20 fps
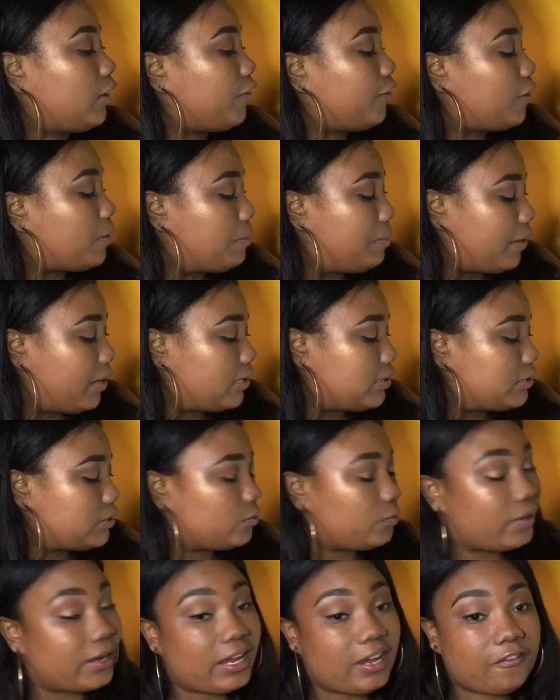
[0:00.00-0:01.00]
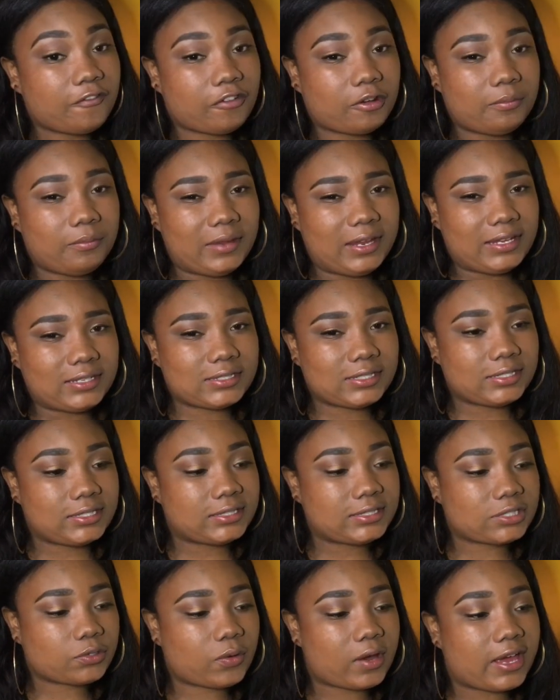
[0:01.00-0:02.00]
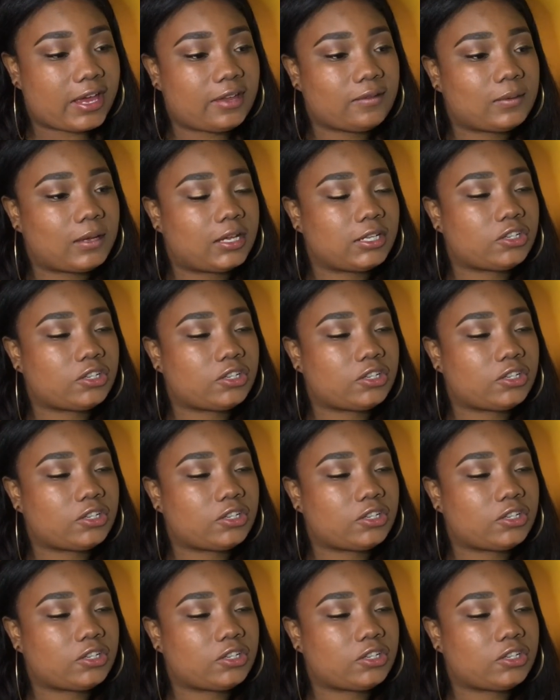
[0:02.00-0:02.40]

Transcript: The best way for me to describe